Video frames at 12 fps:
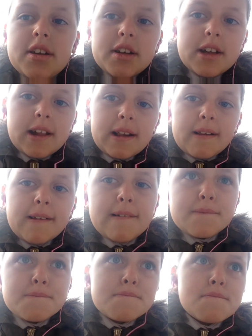
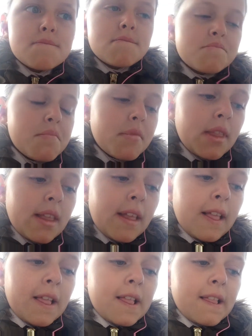
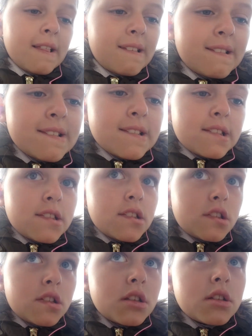
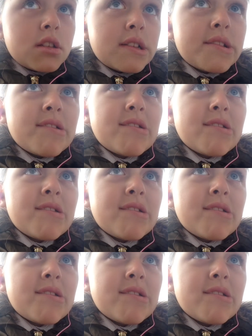(silence)